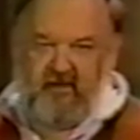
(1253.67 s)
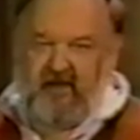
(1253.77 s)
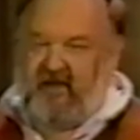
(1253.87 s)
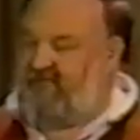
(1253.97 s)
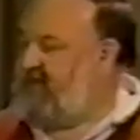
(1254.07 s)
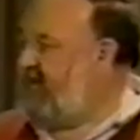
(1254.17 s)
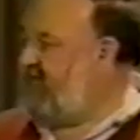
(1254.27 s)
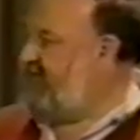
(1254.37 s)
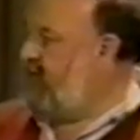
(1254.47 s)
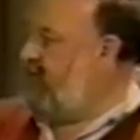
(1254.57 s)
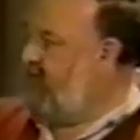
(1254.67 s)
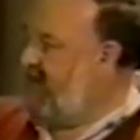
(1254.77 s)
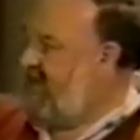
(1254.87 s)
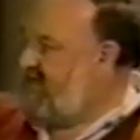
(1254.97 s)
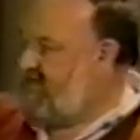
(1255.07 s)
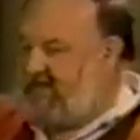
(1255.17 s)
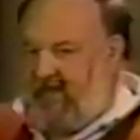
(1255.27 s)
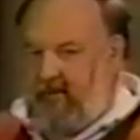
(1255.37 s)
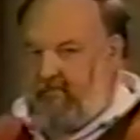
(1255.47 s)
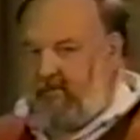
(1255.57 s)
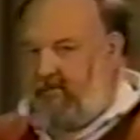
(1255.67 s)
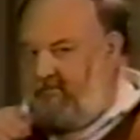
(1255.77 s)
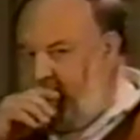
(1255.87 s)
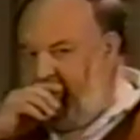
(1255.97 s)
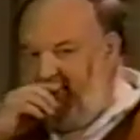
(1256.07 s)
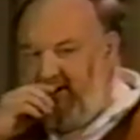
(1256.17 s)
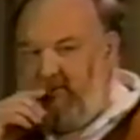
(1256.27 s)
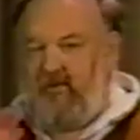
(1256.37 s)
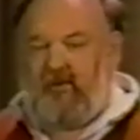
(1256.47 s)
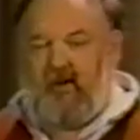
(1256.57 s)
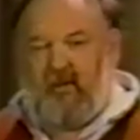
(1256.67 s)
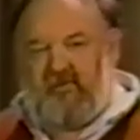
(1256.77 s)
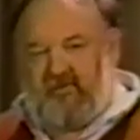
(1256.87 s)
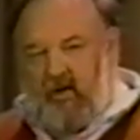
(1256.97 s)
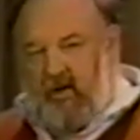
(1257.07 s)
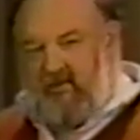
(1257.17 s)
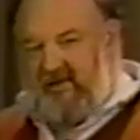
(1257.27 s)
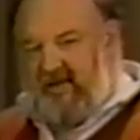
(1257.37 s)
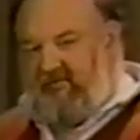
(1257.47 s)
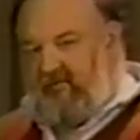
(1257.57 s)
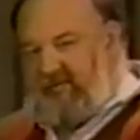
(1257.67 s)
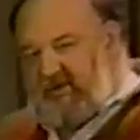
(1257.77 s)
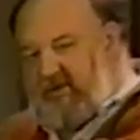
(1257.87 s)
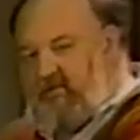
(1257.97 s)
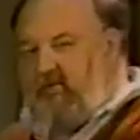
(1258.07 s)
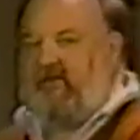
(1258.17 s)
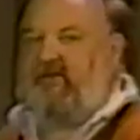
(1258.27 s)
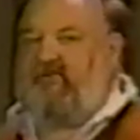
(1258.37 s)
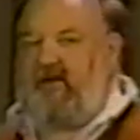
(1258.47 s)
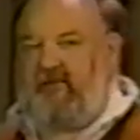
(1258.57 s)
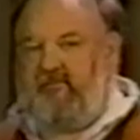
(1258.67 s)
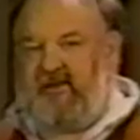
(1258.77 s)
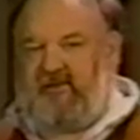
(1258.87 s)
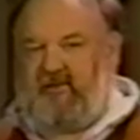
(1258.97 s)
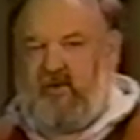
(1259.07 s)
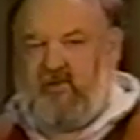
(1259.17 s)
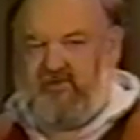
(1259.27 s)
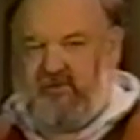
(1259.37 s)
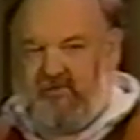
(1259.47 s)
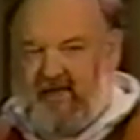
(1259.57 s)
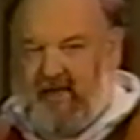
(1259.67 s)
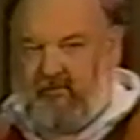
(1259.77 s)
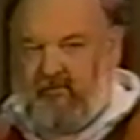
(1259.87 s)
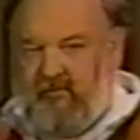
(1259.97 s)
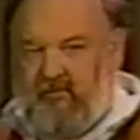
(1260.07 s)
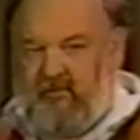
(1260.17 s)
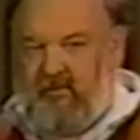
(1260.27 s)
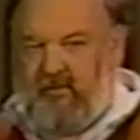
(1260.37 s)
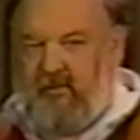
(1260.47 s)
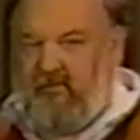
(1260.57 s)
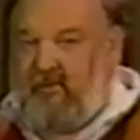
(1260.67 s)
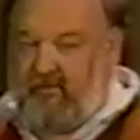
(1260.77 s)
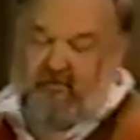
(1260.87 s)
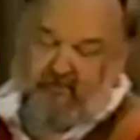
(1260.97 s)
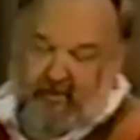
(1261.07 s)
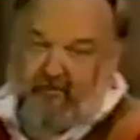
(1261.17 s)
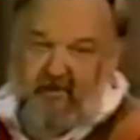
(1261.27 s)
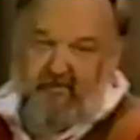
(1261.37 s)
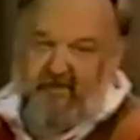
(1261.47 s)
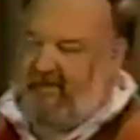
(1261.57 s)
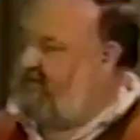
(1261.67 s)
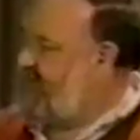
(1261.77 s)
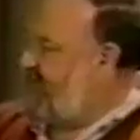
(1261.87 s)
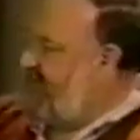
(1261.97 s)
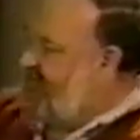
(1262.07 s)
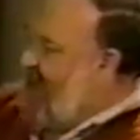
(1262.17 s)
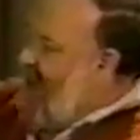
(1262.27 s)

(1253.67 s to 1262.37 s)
If the airfoil is camber, you will almost always have a pitching moment that tries to make the nose go down. What it really means is that the